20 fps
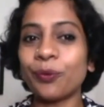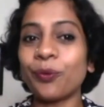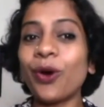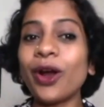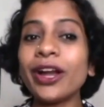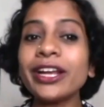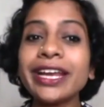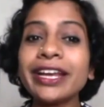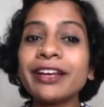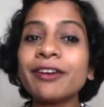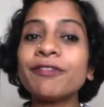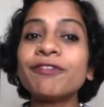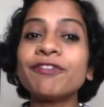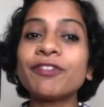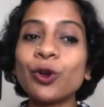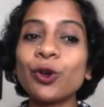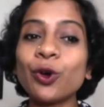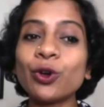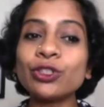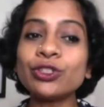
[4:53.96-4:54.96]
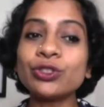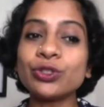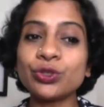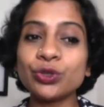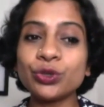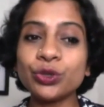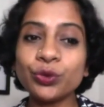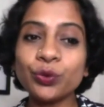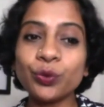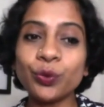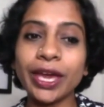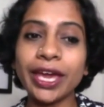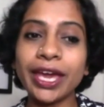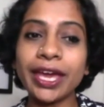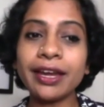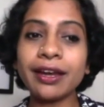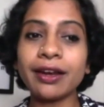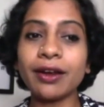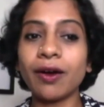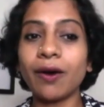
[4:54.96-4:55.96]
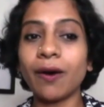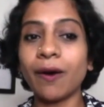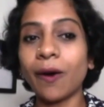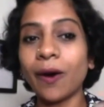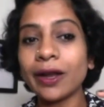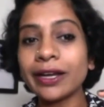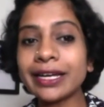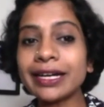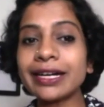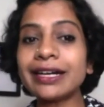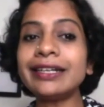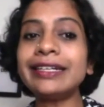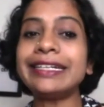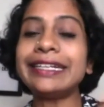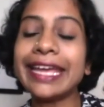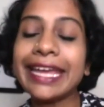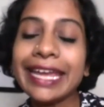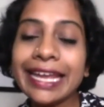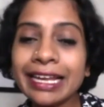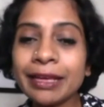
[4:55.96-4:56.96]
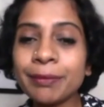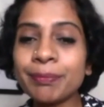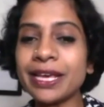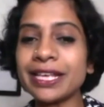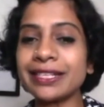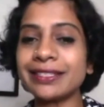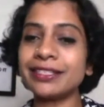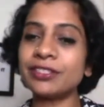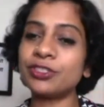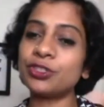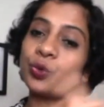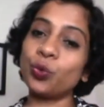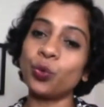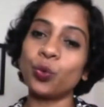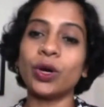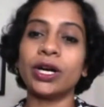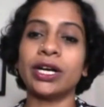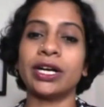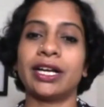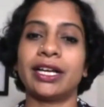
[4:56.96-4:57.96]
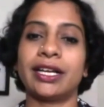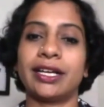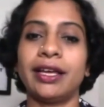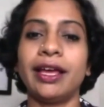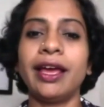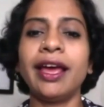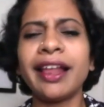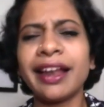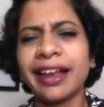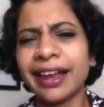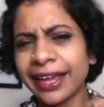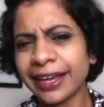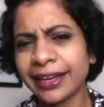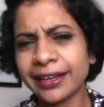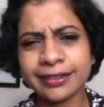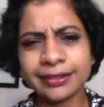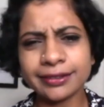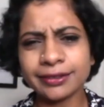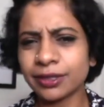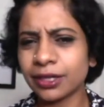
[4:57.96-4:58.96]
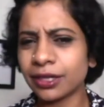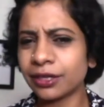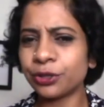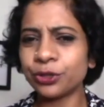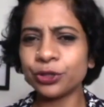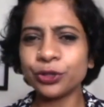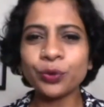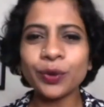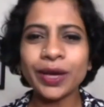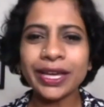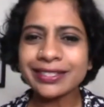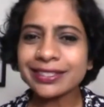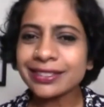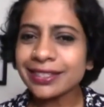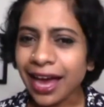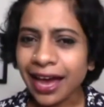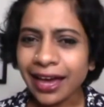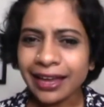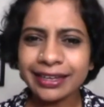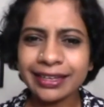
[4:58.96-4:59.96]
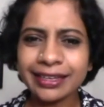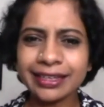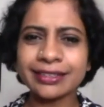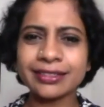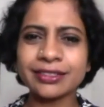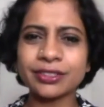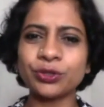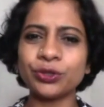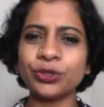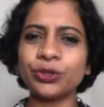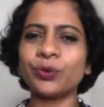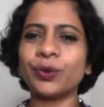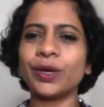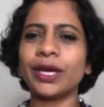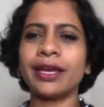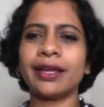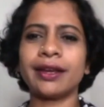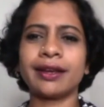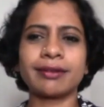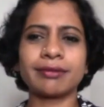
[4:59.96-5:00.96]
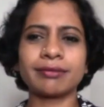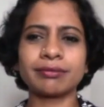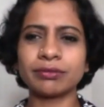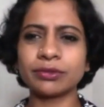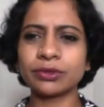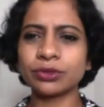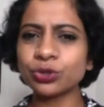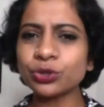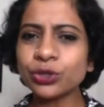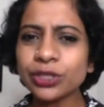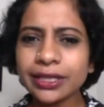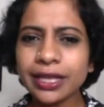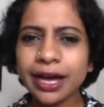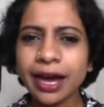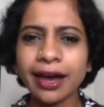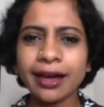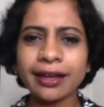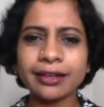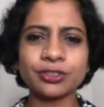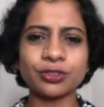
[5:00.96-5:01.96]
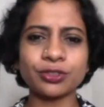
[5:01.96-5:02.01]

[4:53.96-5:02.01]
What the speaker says: what kind of clothes do you wear on a daily basis to work? Like, do you wear saris? Do you wear chudidars?